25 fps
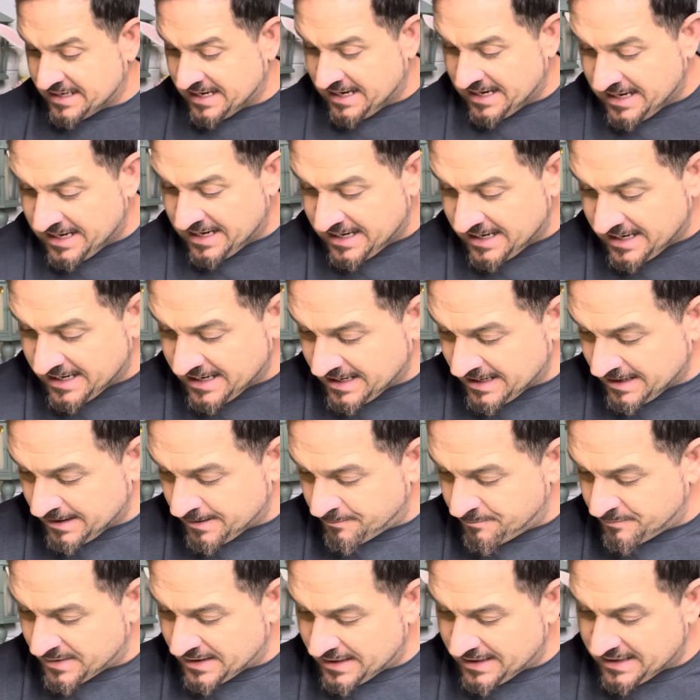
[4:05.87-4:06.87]

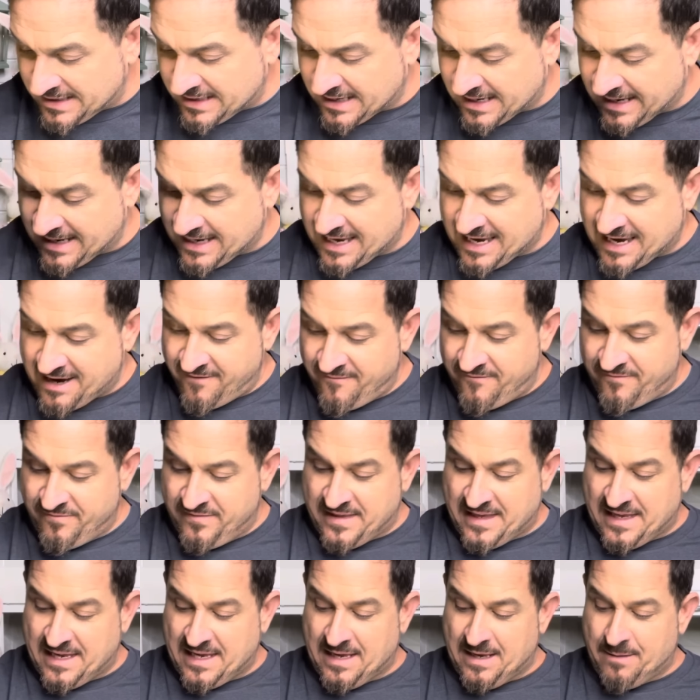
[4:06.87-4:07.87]
I have
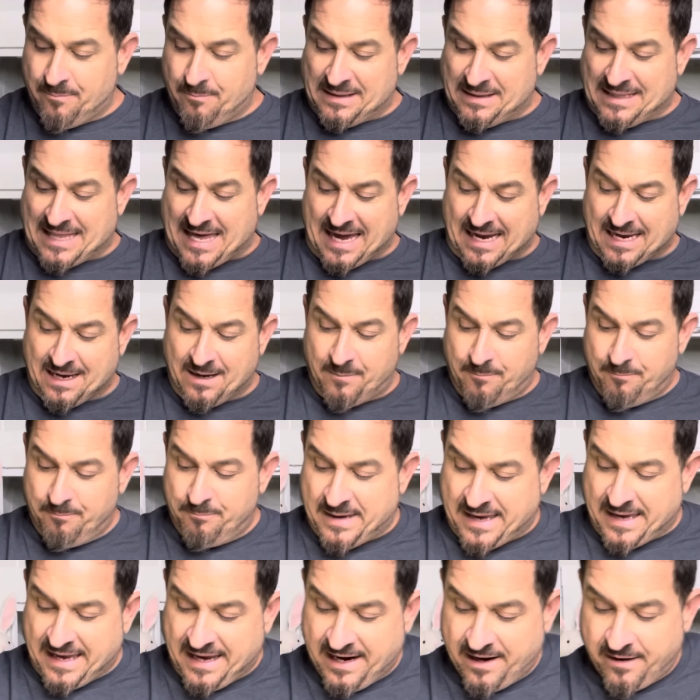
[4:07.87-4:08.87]
the black
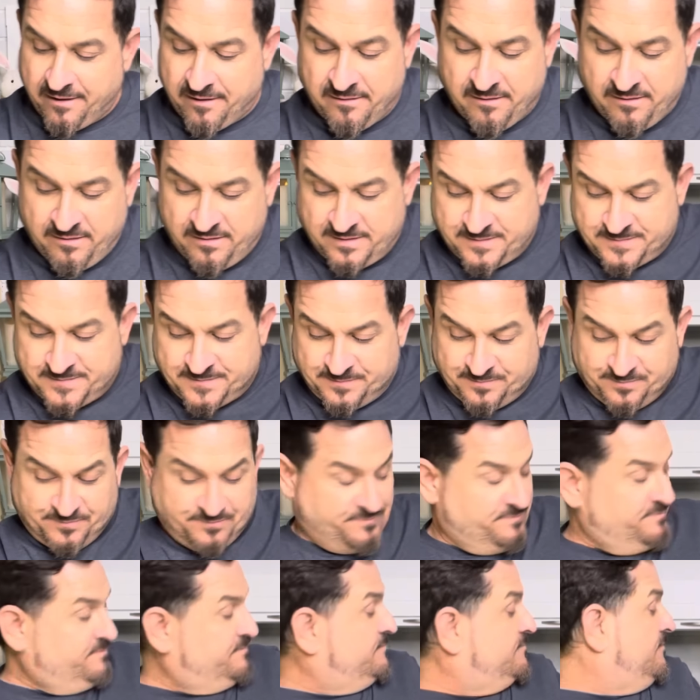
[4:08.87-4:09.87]
bear.
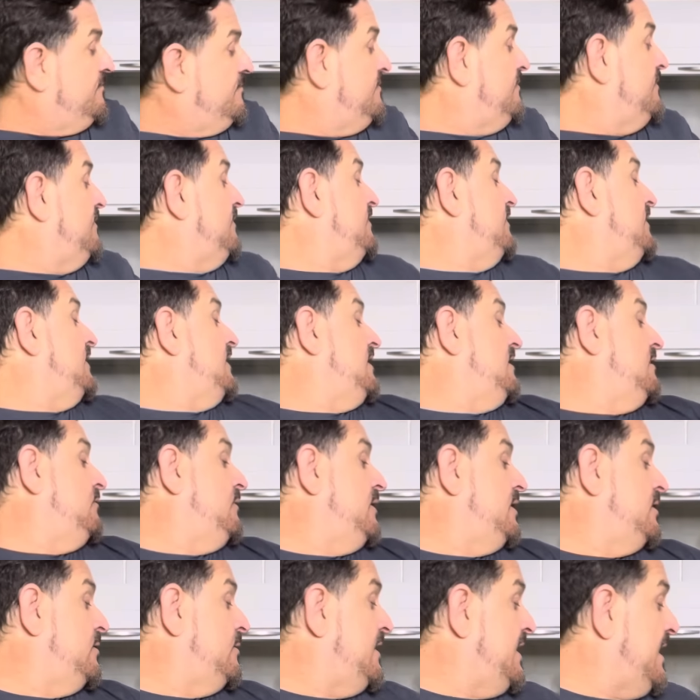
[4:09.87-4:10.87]
Where do I